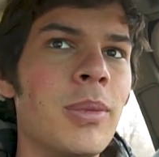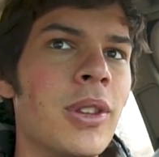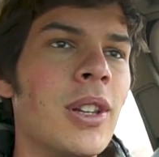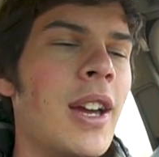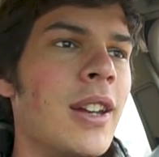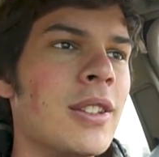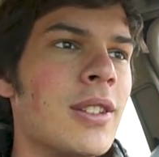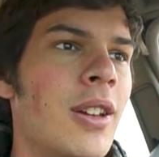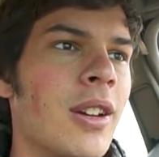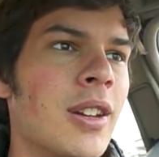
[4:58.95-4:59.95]
but the line is
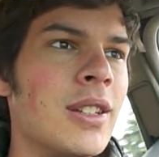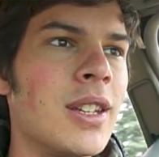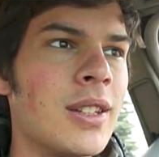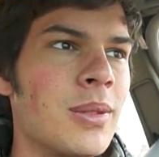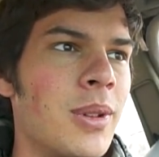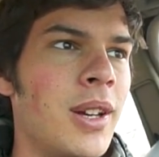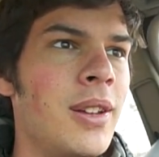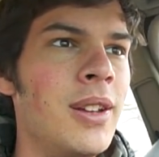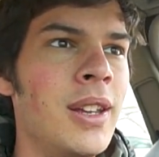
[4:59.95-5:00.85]
long and it takes a while.